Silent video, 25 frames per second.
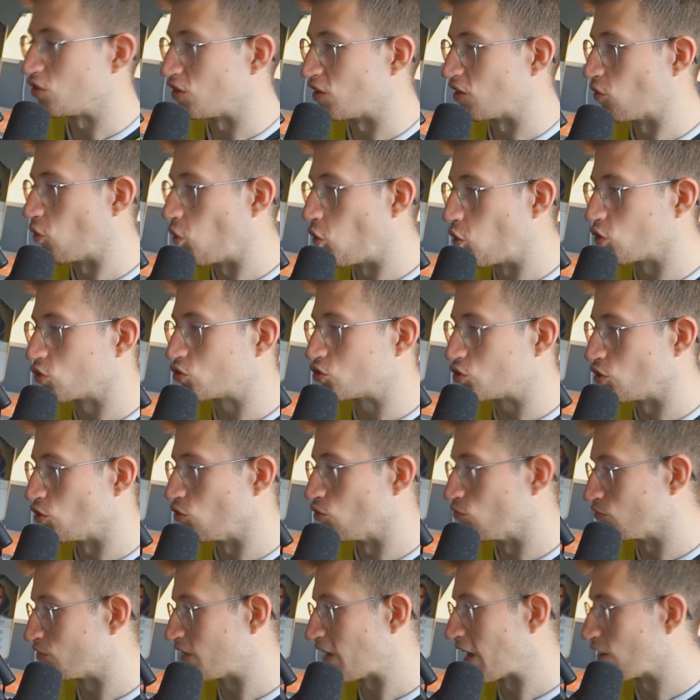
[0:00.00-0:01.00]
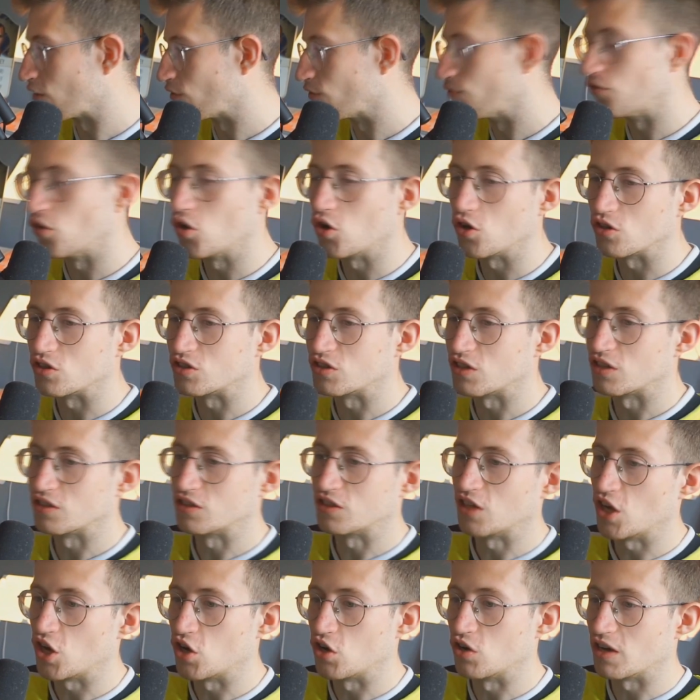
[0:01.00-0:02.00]
to the autotune kind of voice
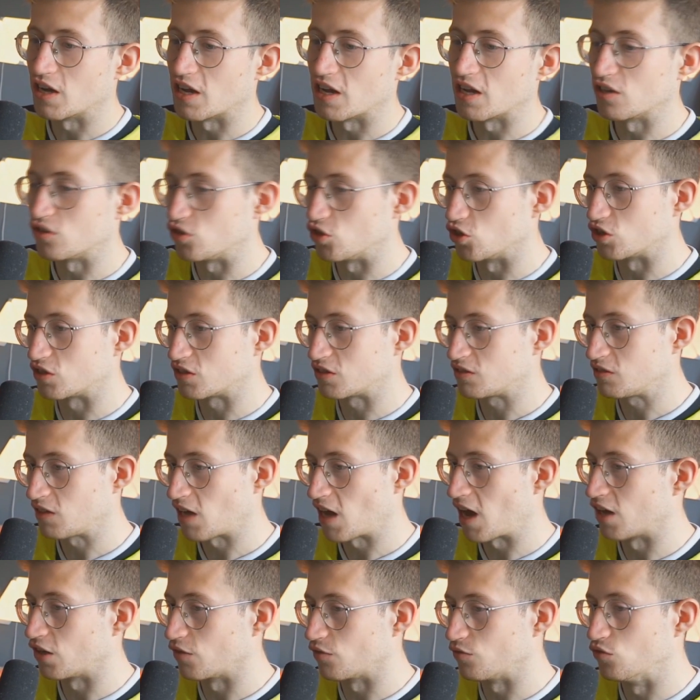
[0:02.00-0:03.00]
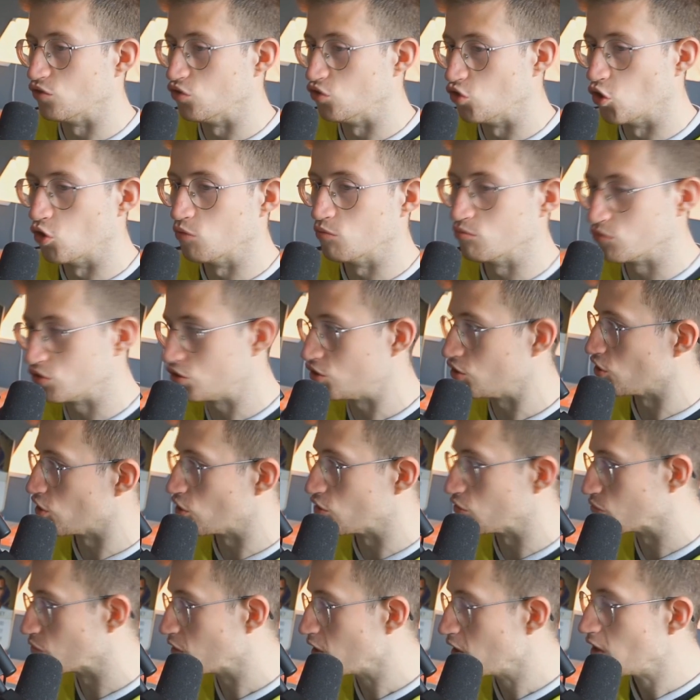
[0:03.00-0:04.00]
until it just kind of numbs
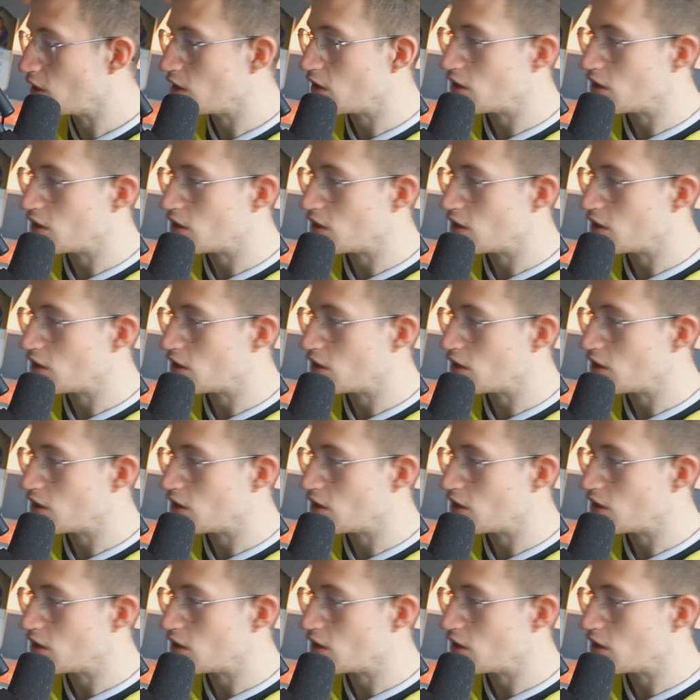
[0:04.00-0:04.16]
you.